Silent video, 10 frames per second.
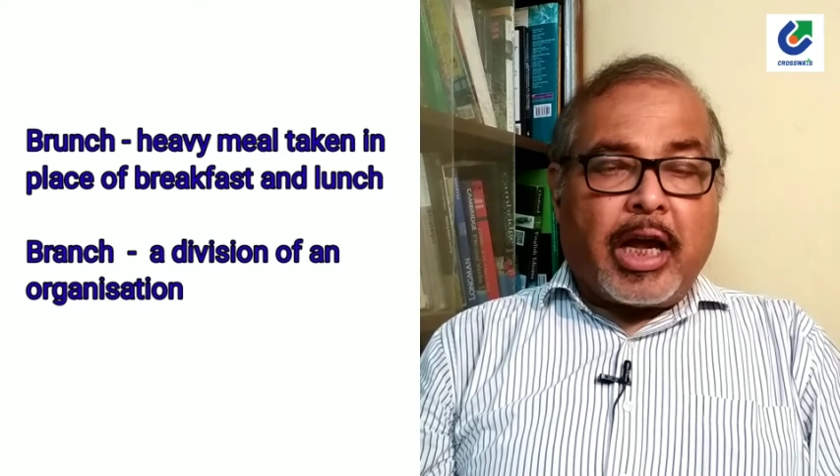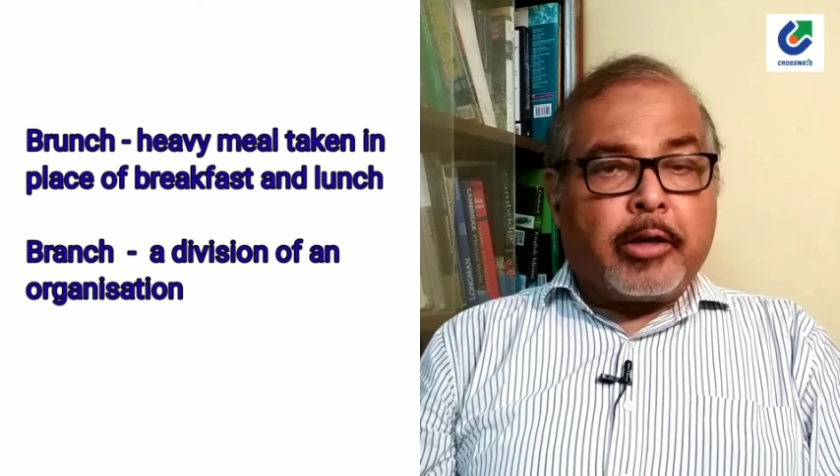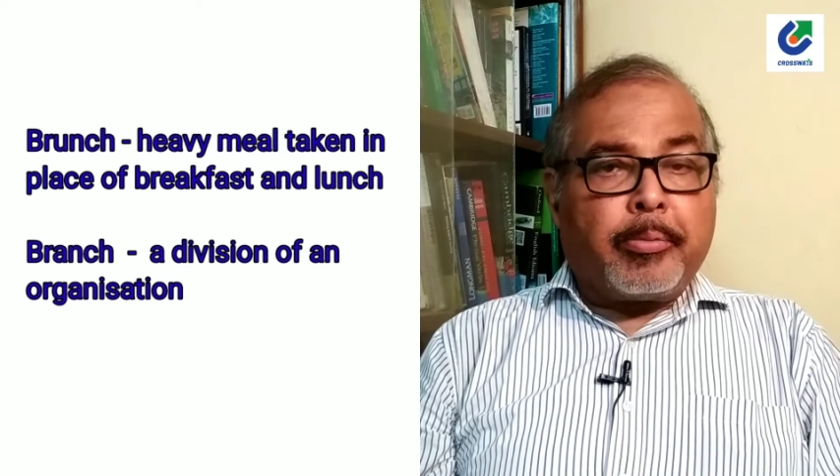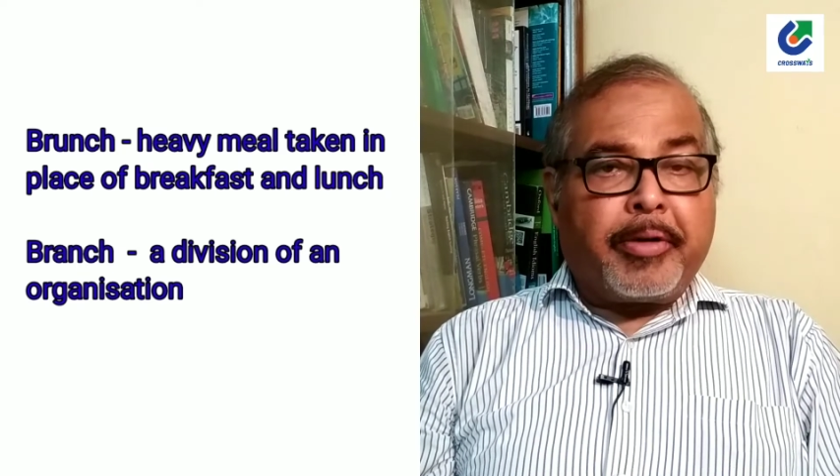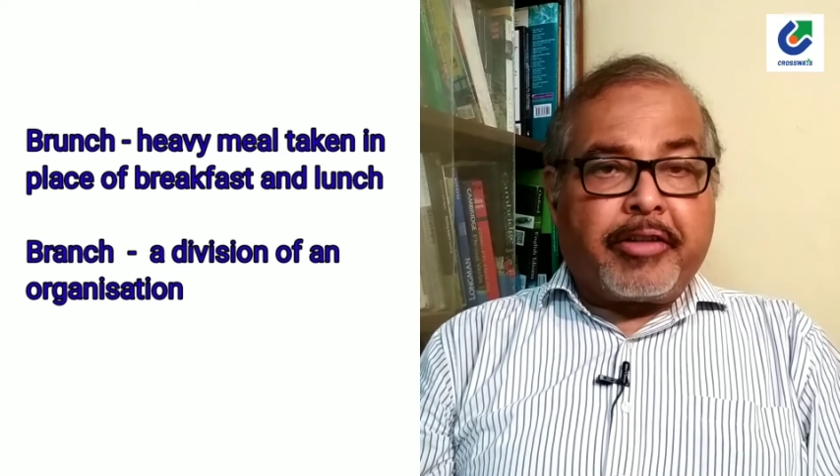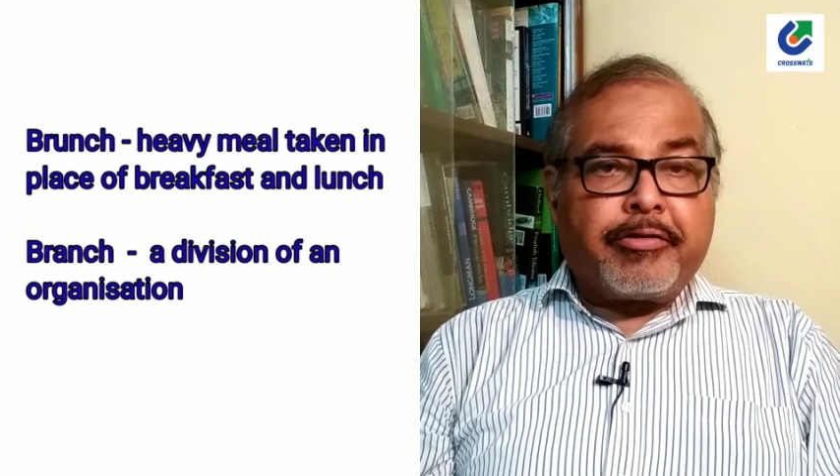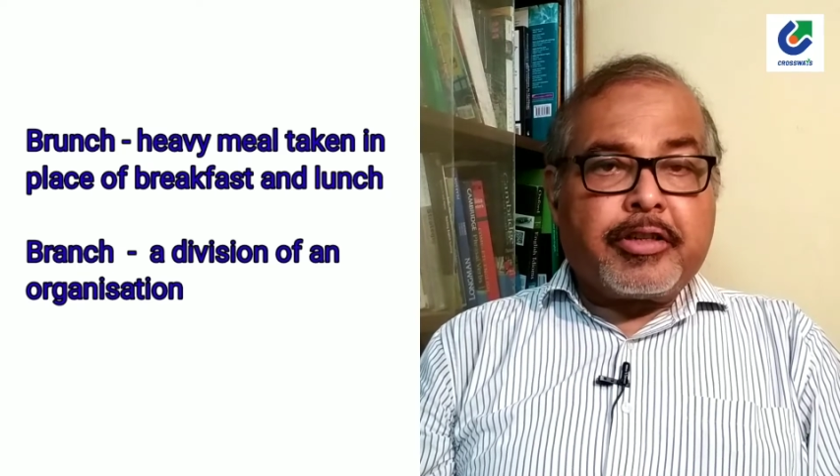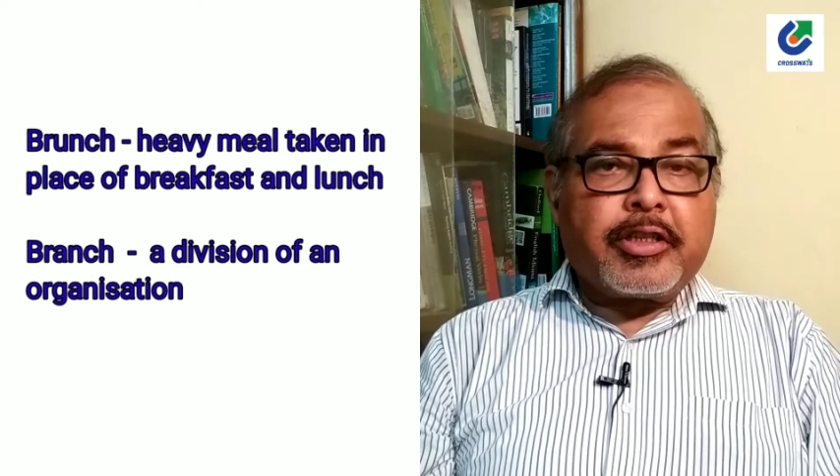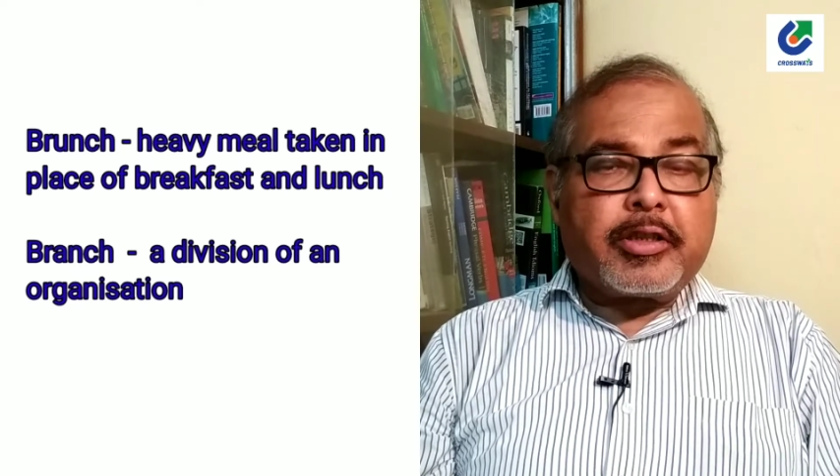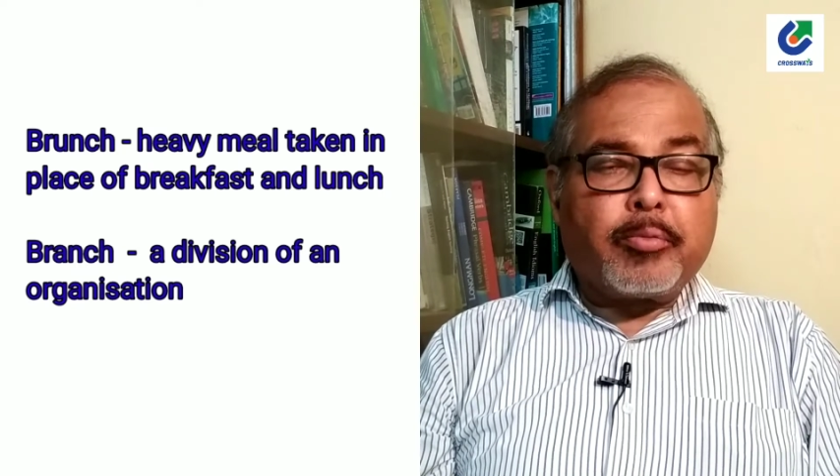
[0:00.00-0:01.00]
and
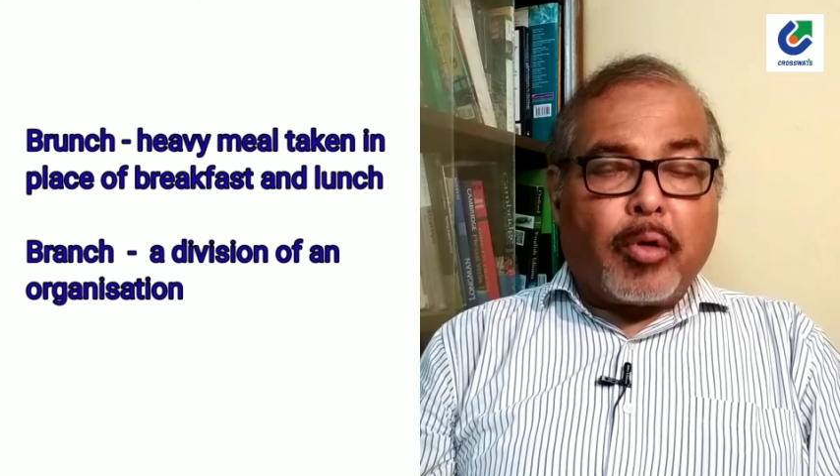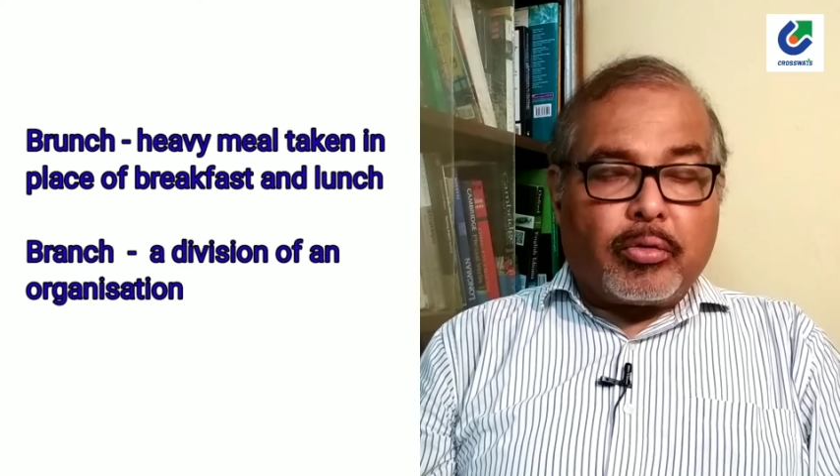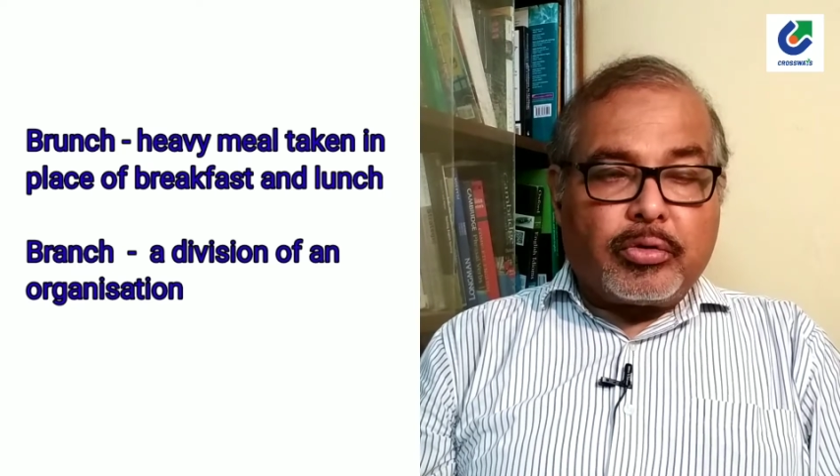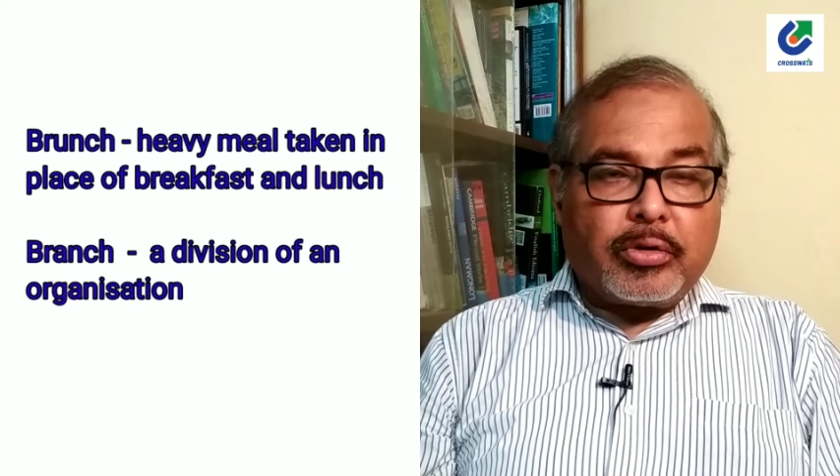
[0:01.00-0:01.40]
breakfast both.